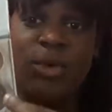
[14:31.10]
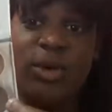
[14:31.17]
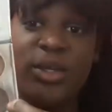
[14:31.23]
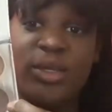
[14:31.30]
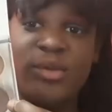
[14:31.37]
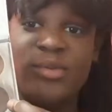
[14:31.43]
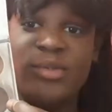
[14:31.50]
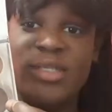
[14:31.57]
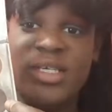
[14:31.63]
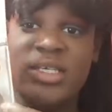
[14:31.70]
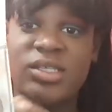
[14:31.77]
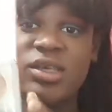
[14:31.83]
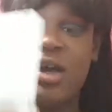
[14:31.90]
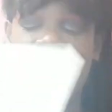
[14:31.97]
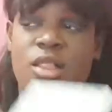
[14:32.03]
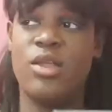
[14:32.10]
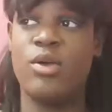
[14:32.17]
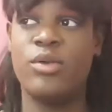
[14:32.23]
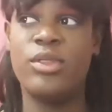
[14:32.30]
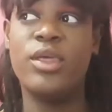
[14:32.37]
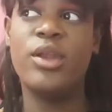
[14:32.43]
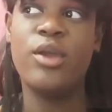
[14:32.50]
going to use this
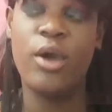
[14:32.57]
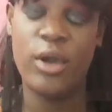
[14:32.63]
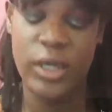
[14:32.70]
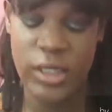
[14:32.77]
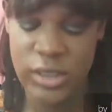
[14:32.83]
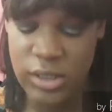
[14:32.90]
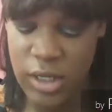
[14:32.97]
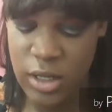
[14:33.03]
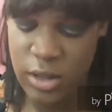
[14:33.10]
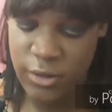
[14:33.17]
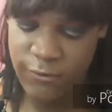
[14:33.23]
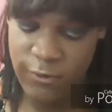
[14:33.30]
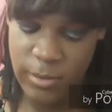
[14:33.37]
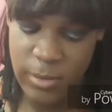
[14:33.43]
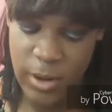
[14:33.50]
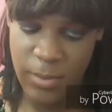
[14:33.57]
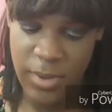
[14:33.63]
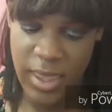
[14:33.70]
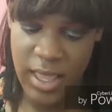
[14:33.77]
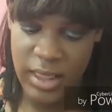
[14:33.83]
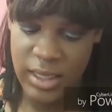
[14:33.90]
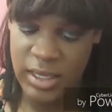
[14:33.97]
color, the darkest color from the
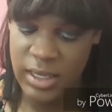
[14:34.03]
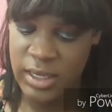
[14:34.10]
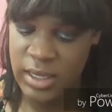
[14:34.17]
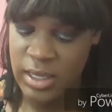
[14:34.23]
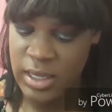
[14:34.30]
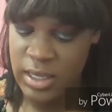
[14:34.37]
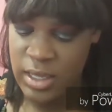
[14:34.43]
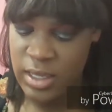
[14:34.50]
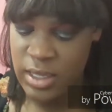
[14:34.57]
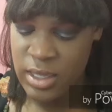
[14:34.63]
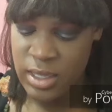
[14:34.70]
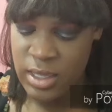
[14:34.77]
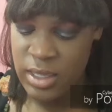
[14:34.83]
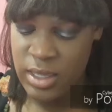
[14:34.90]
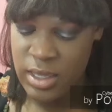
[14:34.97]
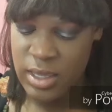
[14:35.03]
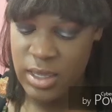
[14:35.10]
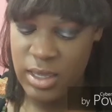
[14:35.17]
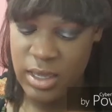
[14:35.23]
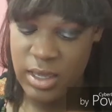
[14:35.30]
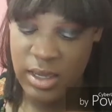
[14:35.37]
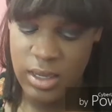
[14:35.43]
palette.
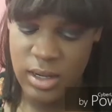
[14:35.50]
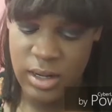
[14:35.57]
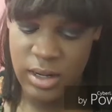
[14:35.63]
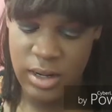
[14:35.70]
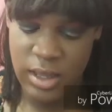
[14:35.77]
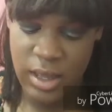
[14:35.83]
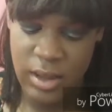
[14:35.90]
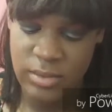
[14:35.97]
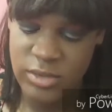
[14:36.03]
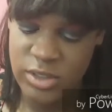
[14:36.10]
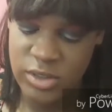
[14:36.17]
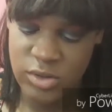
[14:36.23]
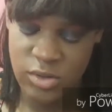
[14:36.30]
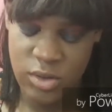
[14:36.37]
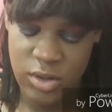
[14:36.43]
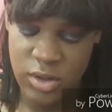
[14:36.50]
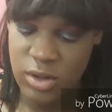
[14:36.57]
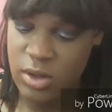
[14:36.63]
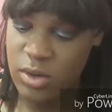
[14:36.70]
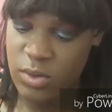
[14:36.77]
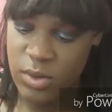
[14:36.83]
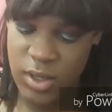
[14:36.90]
And I'm just going to
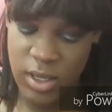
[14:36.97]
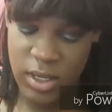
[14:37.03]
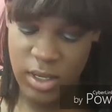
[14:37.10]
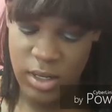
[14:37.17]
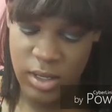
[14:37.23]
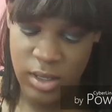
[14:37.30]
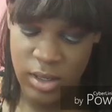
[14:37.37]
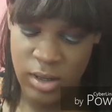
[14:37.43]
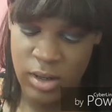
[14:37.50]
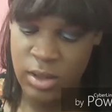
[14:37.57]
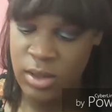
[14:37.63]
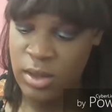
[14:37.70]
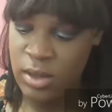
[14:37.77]
go ahead and